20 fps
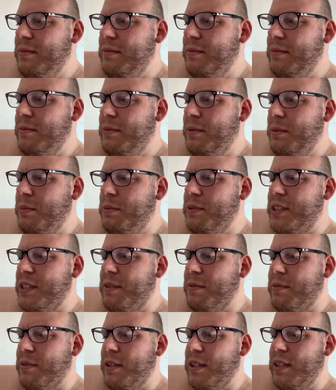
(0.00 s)
what was I
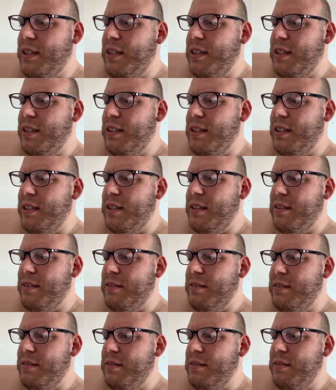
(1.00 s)
right?
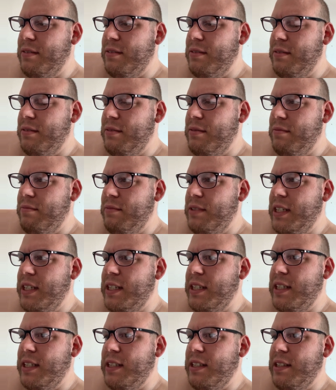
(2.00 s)
Yeah,
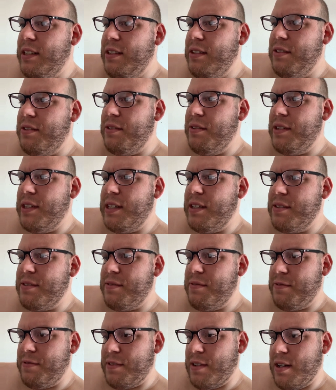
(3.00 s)
it ended in
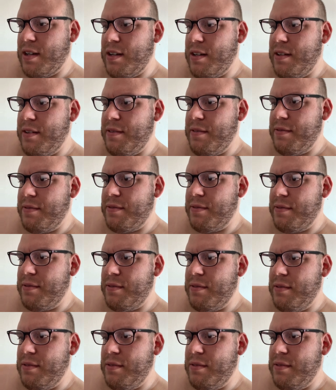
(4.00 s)
2005.